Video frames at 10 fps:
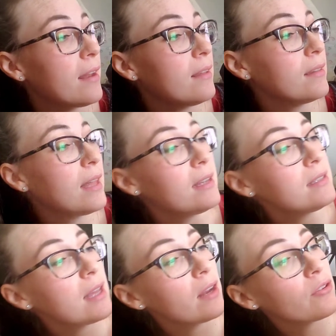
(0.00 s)
Lettuce,
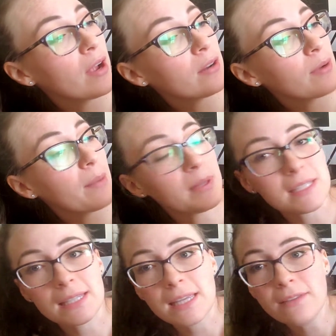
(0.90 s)
they had Grand
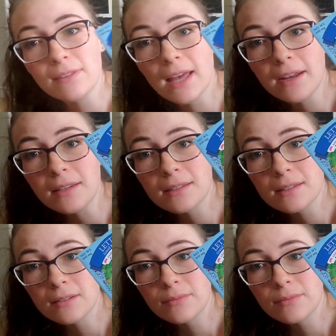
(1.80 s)
Rapids leaf lettuce.